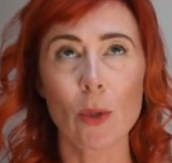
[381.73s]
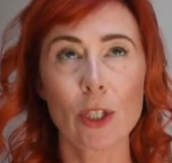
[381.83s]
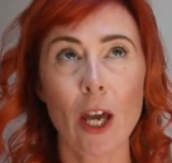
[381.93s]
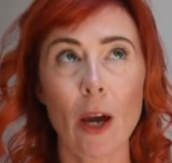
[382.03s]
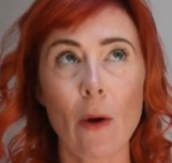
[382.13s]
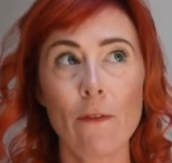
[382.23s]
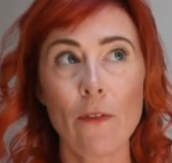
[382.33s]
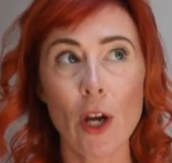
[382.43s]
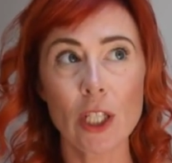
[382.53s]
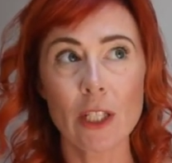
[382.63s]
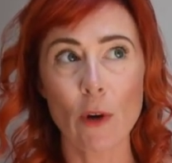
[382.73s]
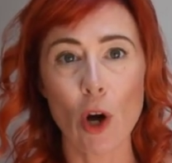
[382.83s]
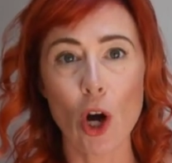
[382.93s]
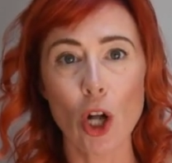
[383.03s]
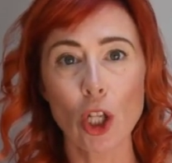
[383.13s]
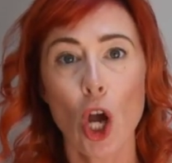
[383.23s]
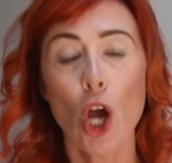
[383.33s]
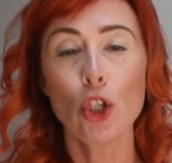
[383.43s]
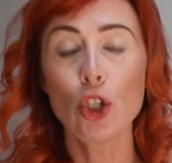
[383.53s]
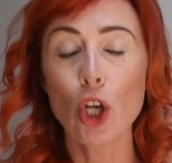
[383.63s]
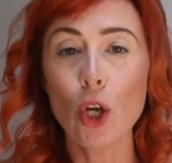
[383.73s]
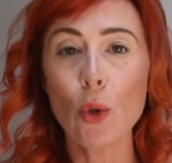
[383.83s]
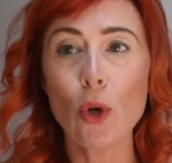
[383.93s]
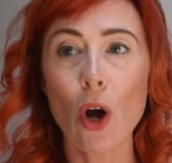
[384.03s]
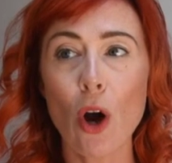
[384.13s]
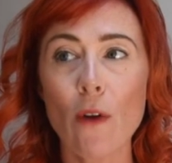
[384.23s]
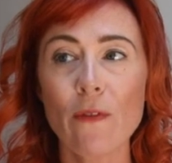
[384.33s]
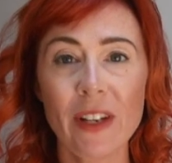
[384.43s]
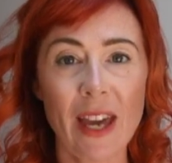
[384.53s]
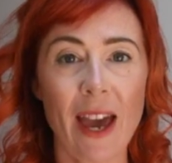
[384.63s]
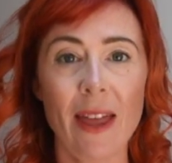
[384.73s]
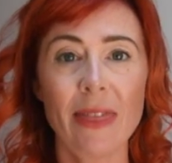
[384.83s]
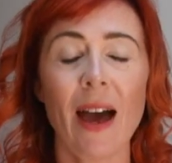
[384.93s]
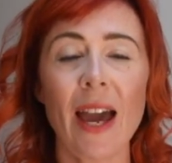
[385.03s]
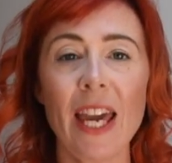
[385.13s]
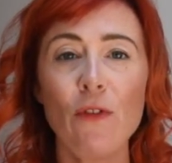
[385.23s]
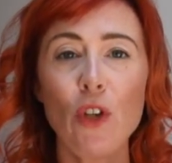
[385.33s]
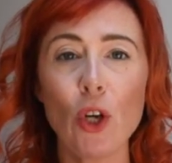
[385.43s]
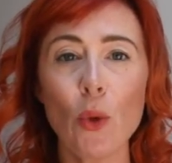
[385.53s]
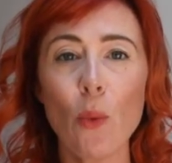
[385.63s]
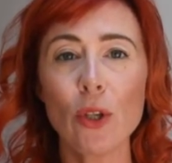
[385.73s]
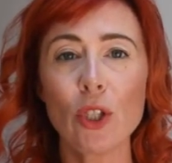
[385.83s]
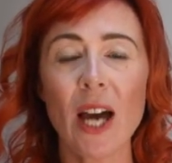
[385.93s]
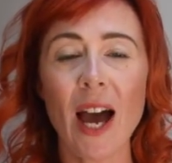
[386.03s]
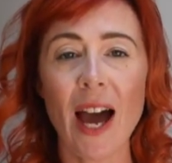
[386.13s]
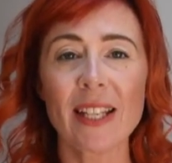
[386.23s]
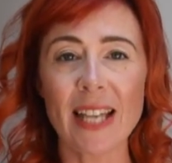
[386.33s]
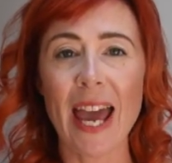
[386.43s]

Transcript: So first of all, do not forget that if you want to add